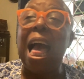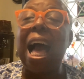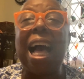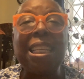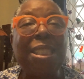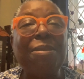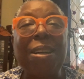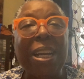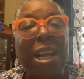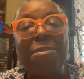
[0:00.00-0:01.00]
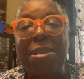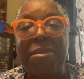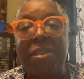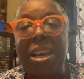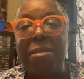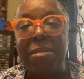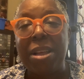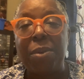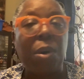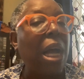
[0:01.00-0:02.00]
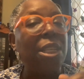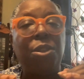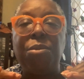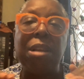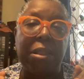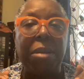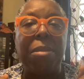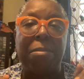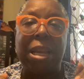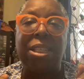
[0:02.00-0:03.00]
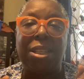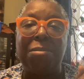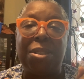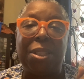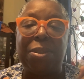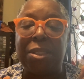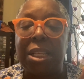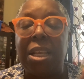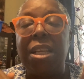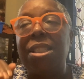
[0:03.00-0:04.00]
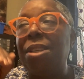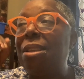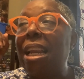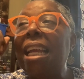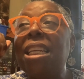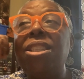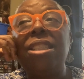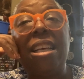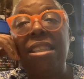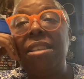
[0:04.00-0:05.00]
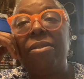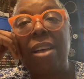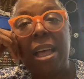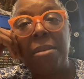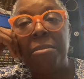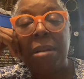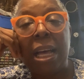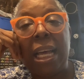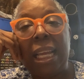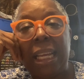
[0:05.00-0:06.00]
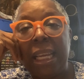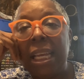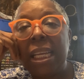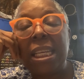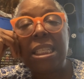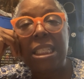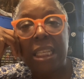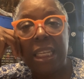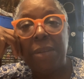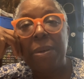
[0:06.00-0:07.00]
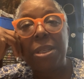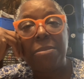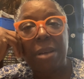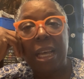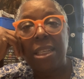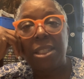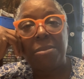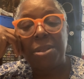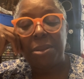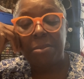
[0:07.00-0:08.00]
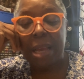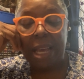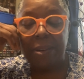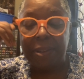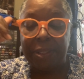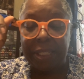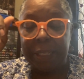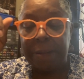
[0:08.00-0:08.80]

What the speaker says: I swear I'm gonna find a month where I do nothing but make jumpsuits so that I can justify my continuing to buy jumpsuit patterns.